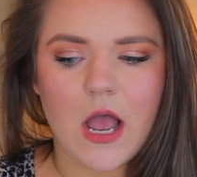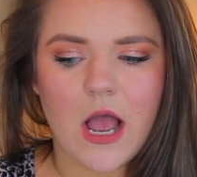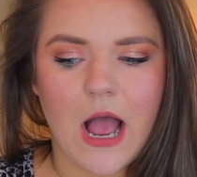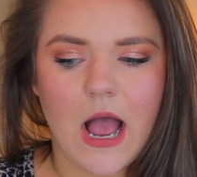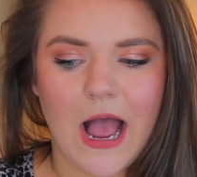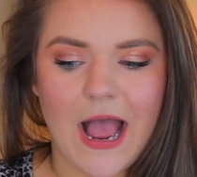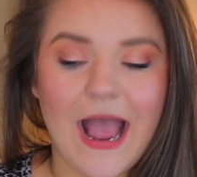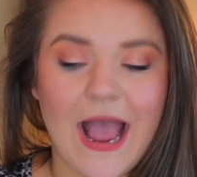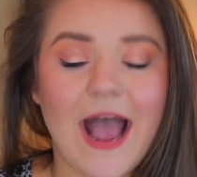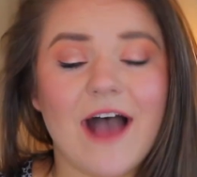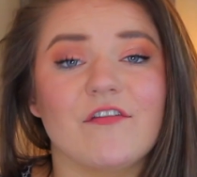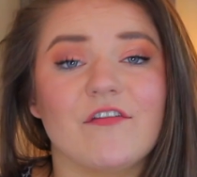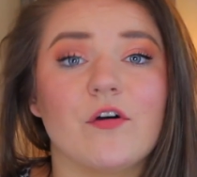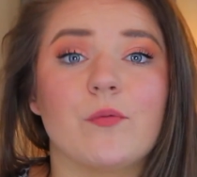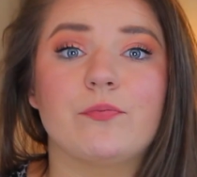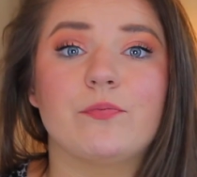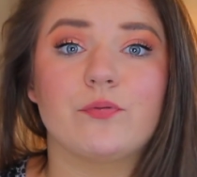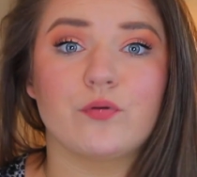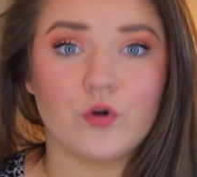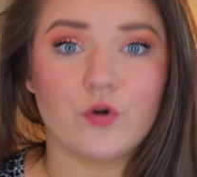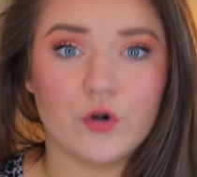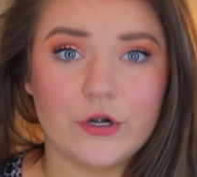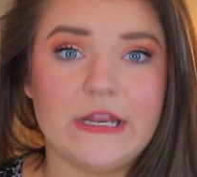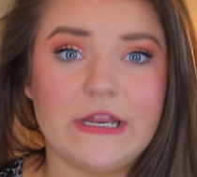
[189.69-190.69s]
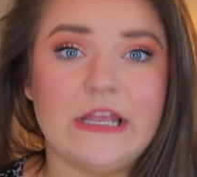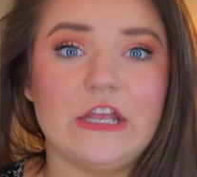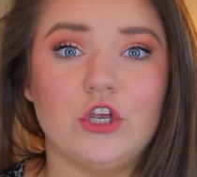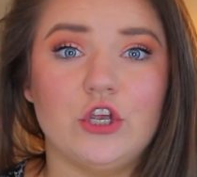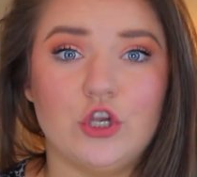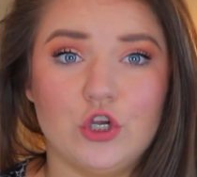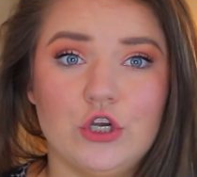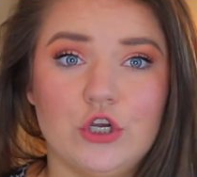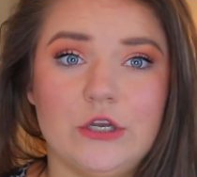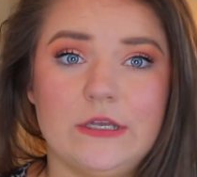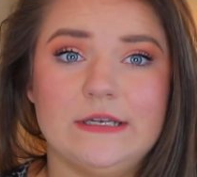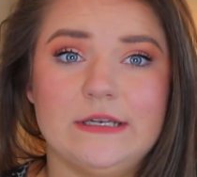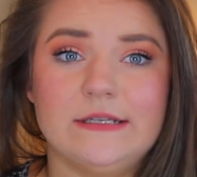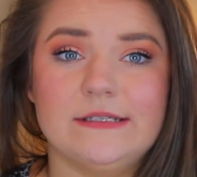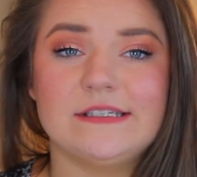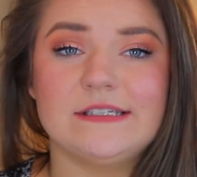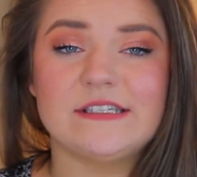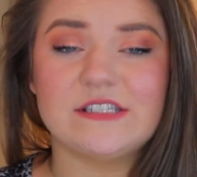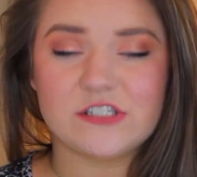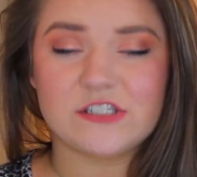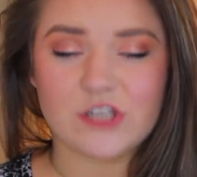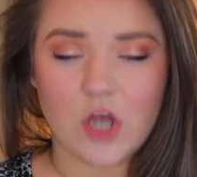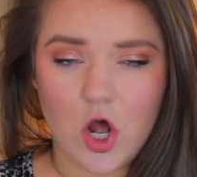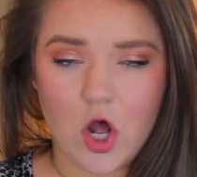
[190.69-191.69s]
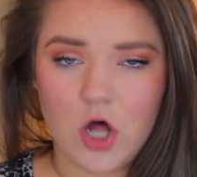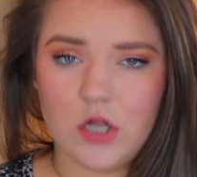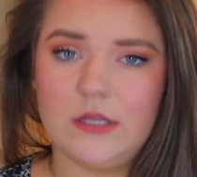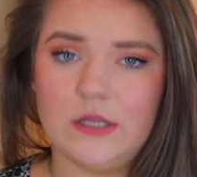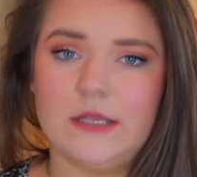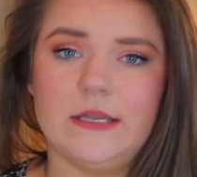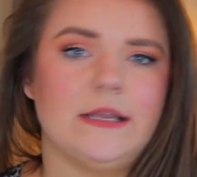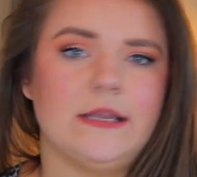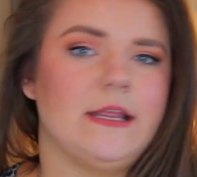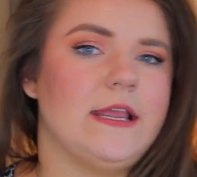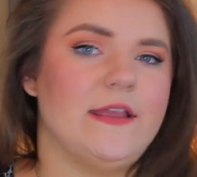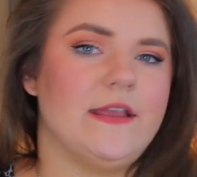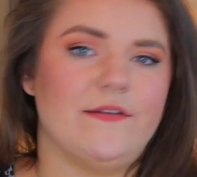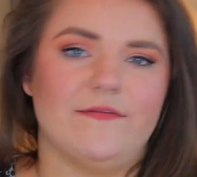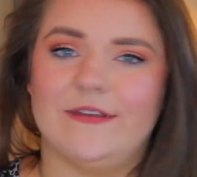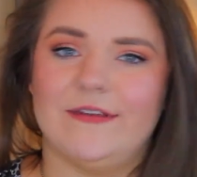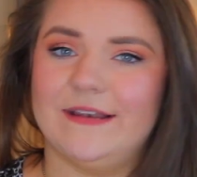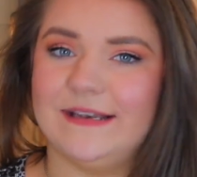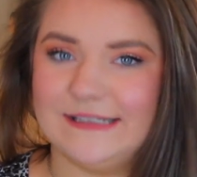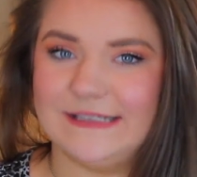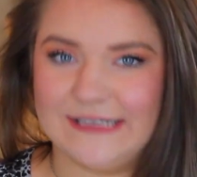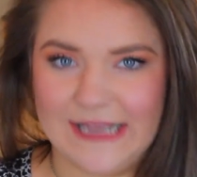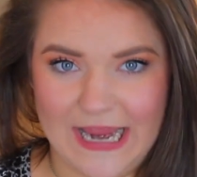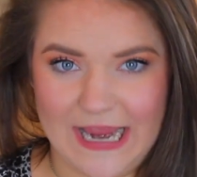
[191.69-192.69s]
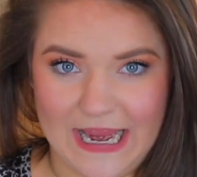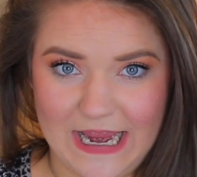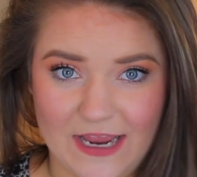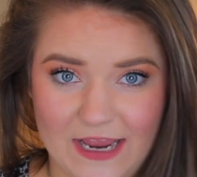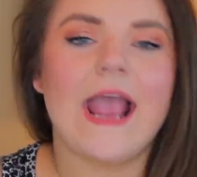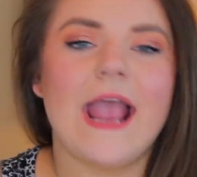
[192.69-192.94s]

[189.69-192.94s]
I have a pretty good, solid, even tan.